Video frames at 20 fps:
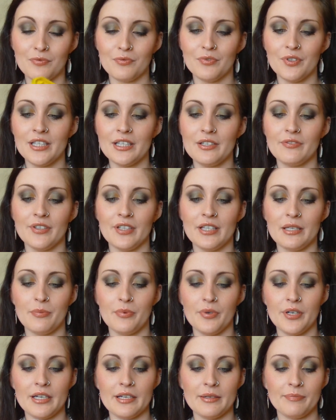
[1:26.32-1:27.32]
Really, really
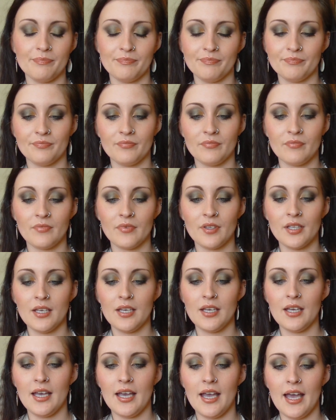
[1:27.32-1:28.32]
pretty.
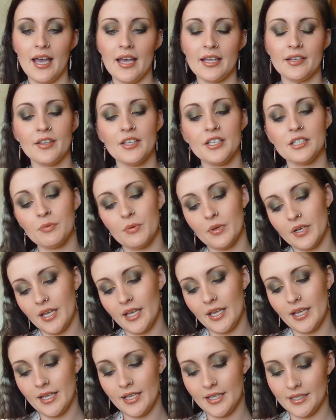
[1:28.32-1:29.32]
And this one
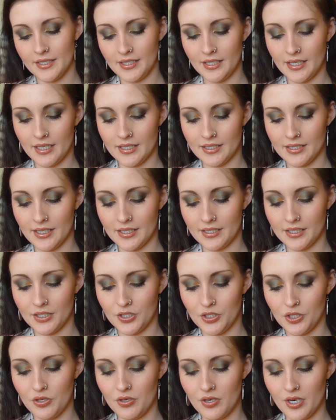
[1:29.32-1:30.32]
is, it says
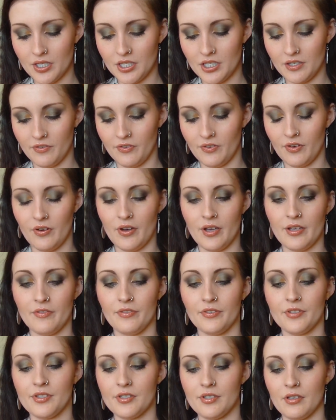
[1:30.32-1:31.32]
it's £2.95,
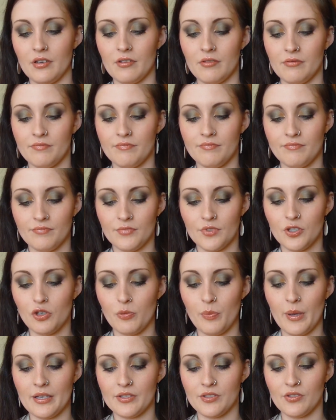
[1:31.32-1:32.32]
so
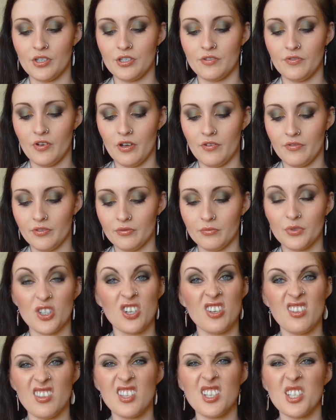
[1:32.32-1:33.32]
£2.95, which
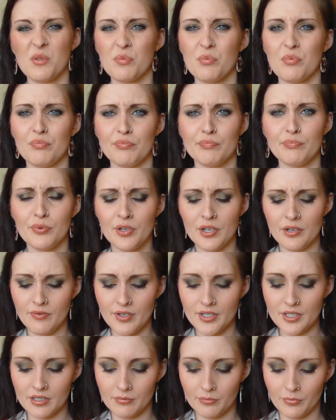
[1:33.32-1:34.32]
I think is pretty
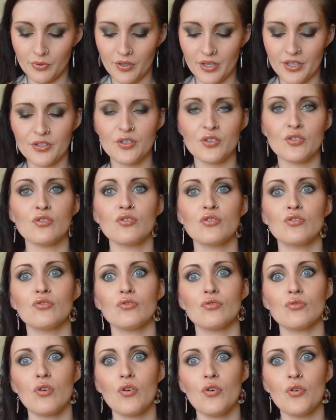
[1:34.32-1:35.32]
reasonable. It's
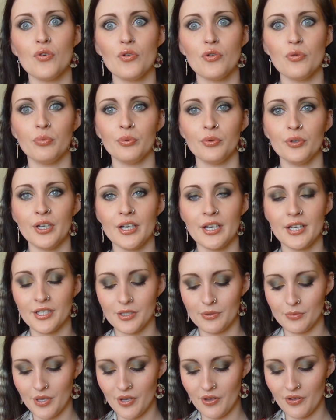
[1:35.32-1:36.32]
so pretty
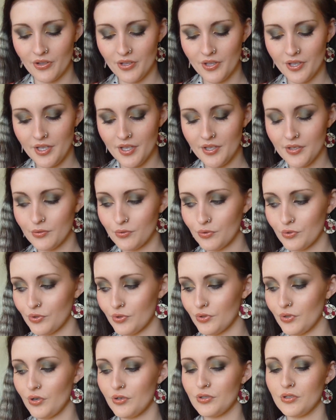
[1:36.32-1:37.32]
as well.
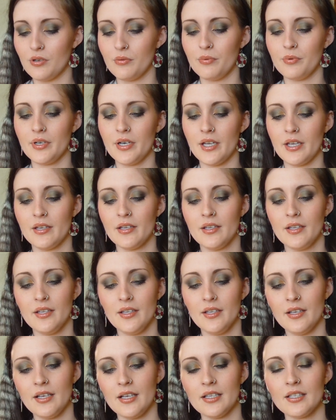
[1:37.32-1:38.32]
So, so pretty.
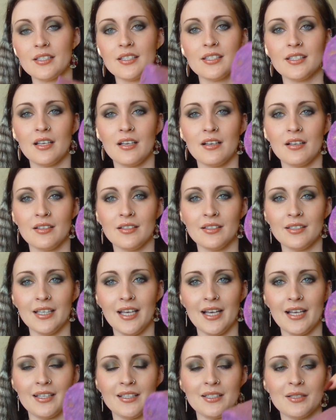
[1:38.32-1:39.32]
It's, yeah,
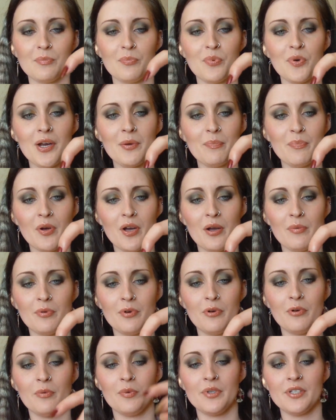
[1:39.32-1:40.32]
it's bright
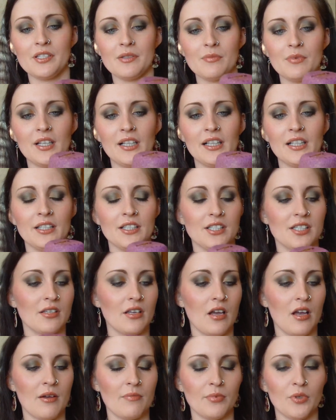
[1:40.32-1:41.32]
purple with some
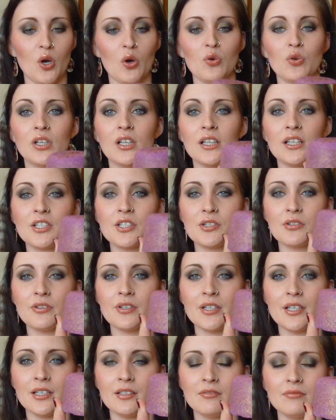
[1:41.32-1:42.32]
gold glitter
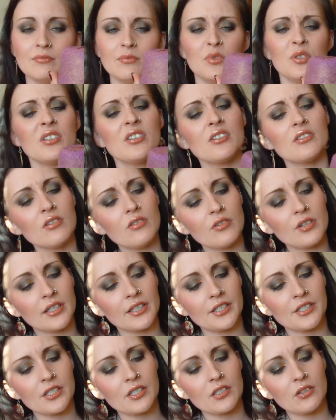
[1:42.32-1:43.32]
in it. Well, not
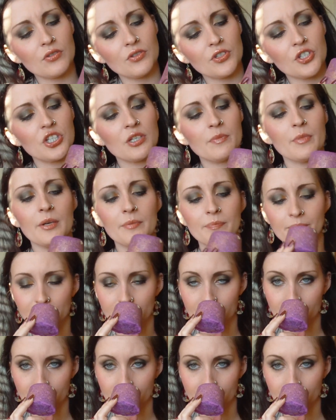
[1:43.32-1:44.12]
glitter, gold shimmer.